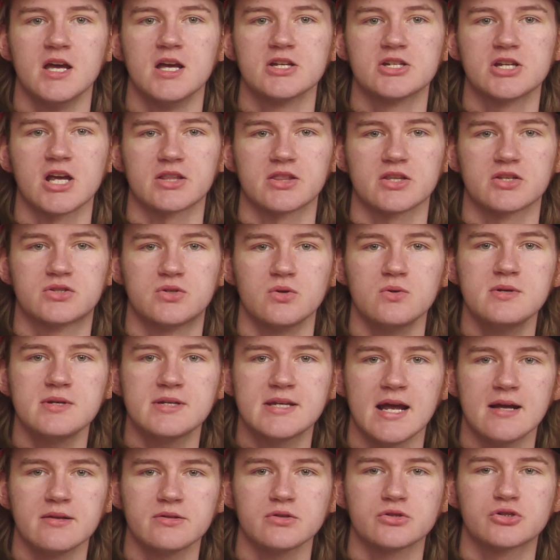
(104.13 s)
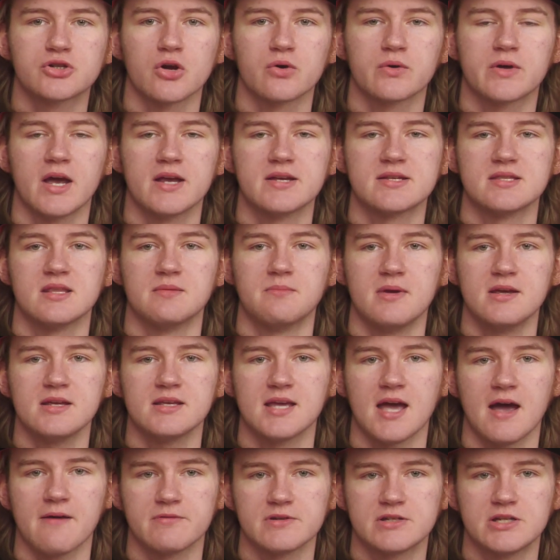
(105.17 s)
Check the student council showcase in the main
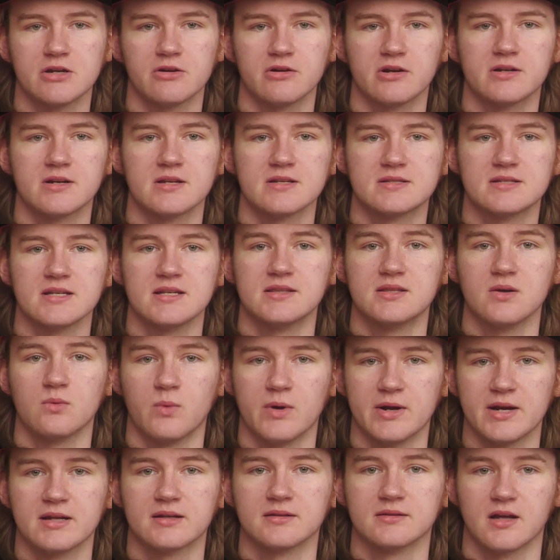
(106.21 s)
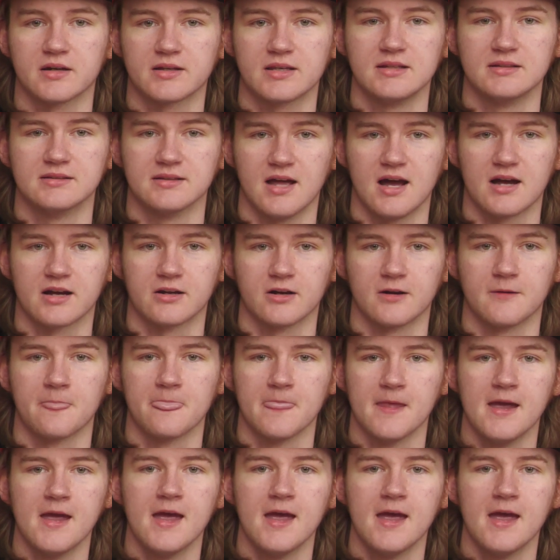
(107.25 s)
cafeteria to see the winning Lucky Locker.